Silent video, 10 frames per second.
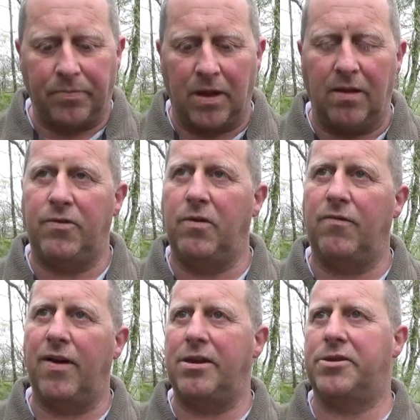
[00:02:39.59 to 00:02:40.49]
If you
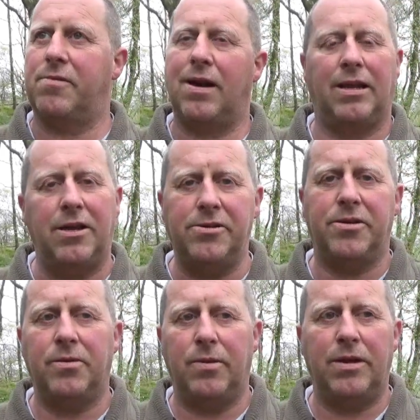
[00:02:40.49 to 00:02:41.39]
face directly
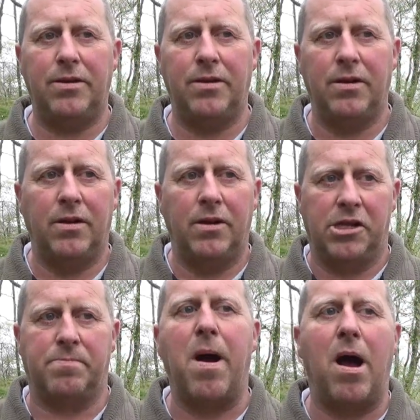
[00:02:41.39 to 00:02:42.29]
into the wind,
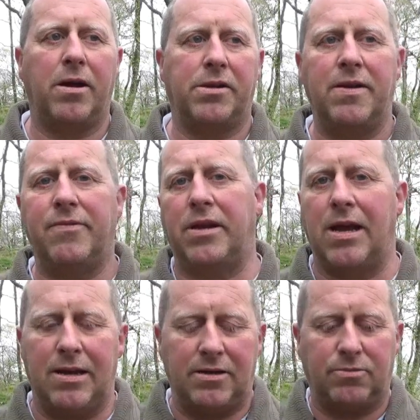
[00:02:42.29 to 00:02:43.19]
sparks and everything
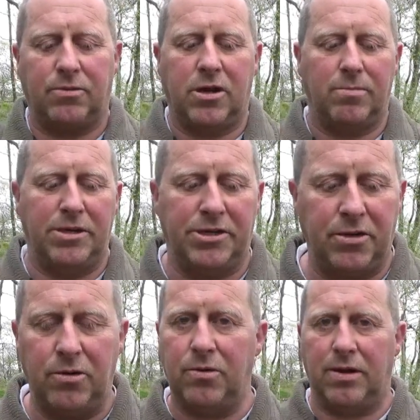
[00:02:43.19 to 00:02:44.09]
else will come into
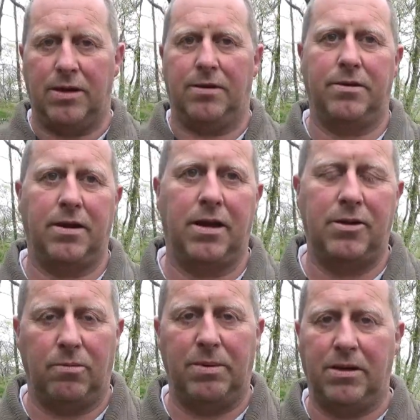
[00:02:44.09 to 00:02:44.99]
you and uh,
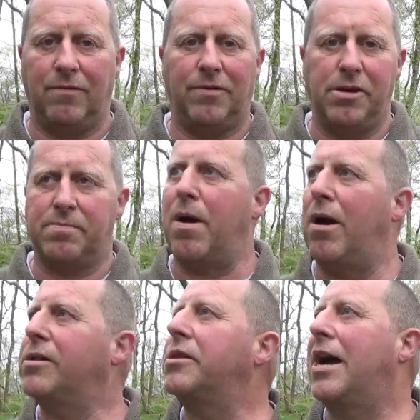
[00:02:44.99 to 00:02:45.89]
you'll be covered in
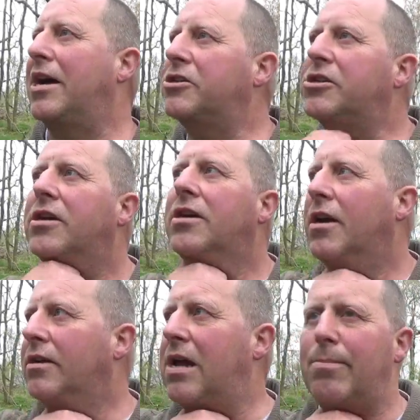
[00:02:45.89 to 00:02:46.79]
sparks and ash
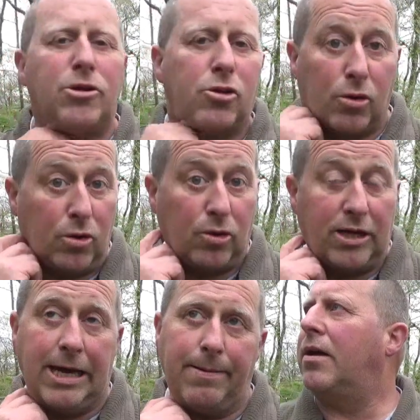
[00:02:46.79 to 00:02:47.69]
and damage all your
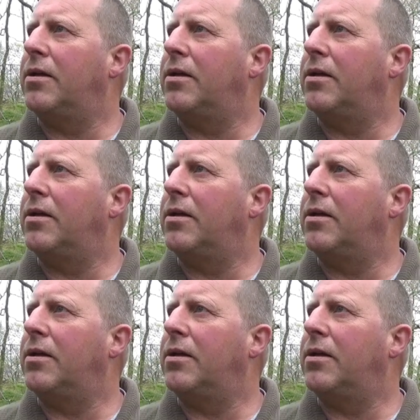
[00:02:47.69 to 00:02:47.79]
kit.